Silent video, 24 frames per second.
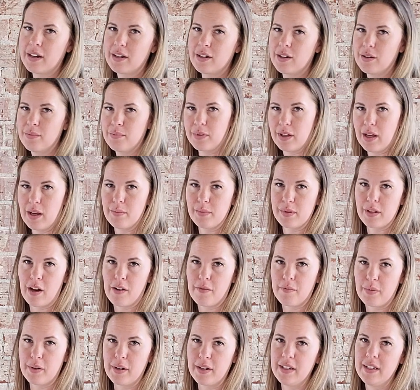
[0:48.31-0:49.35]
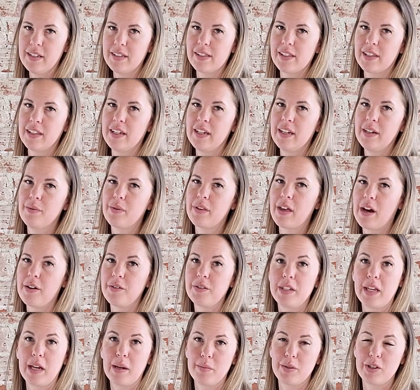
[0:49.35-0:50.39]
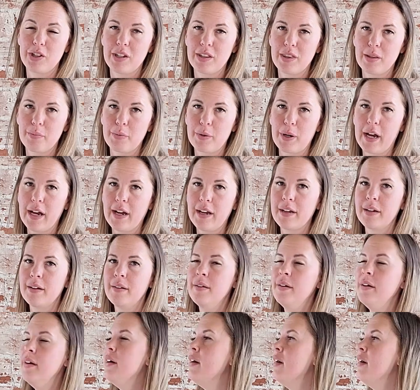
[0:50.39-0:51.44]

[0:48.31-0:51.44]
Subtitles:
It comes off pretty easily without damaging the brick.